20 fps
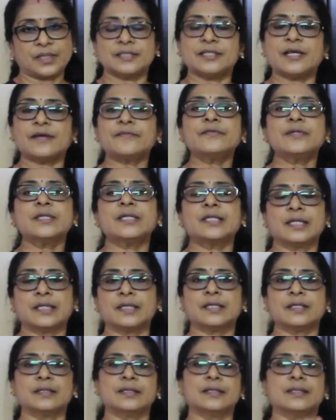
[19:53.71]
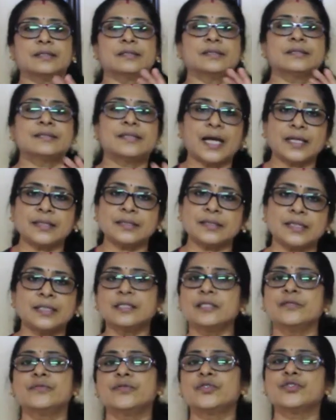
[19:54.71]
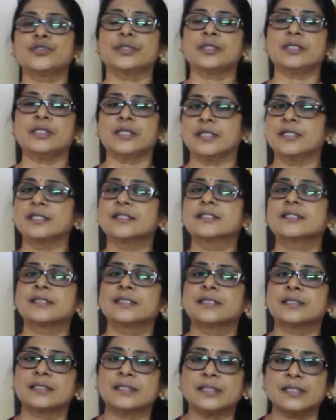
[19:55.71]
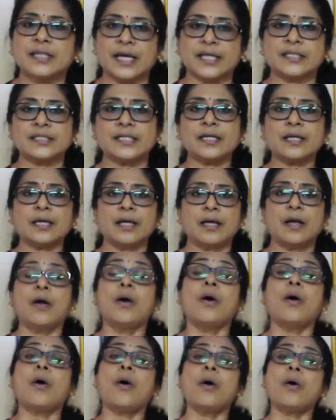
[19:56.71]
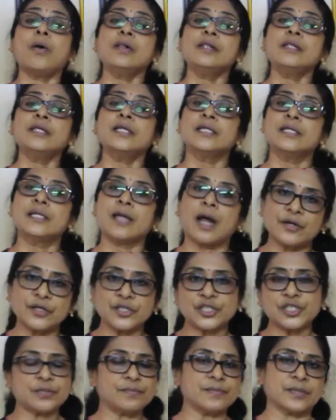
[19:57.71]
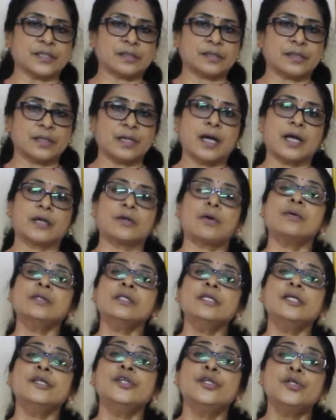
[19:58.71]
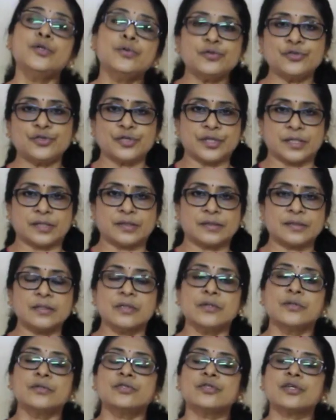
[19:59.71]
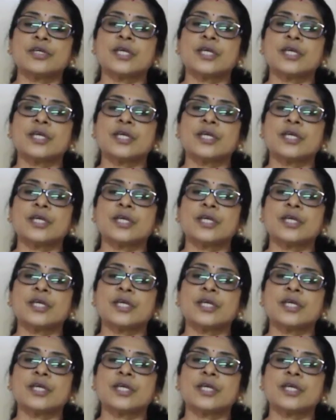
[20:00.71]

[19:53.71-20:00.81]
definitely that individual is getting all the nourishment and all the nutrients to